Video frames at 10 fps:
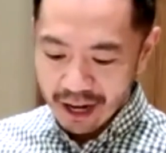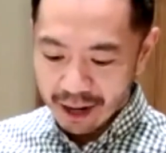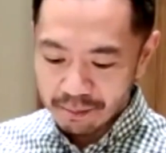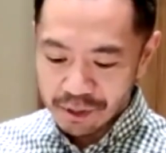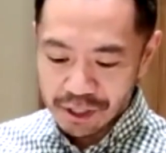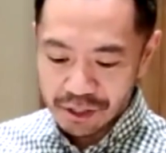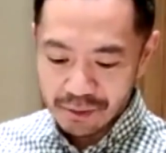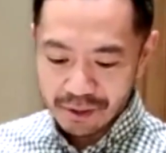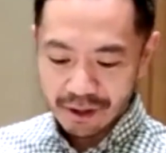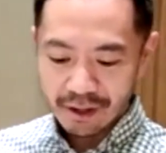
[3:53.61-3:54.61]
I'm
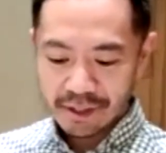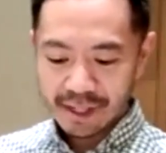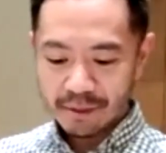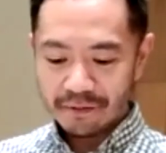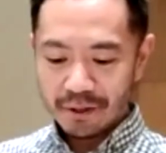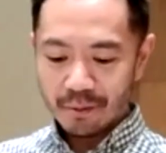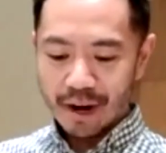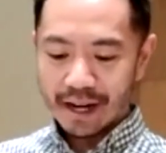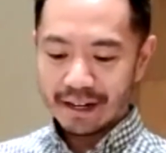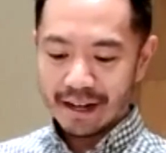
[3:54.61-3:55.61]
sure some of you
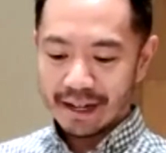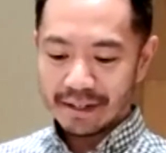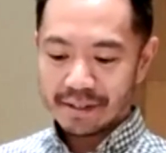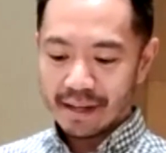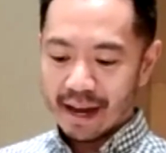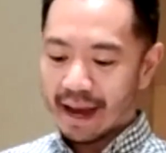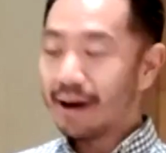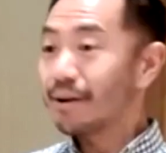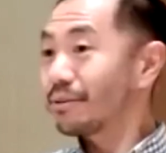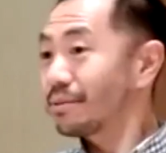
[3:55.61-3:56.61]
recognized
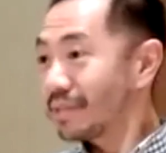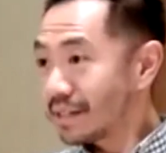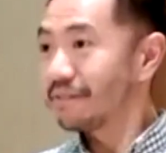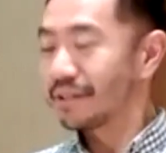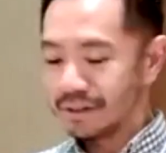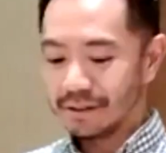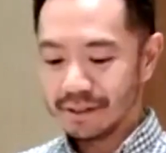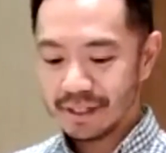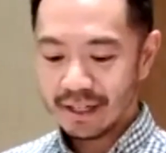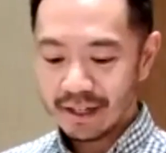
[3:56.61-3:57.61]
how
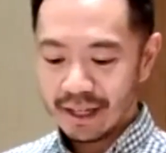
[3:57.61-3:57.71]
difficult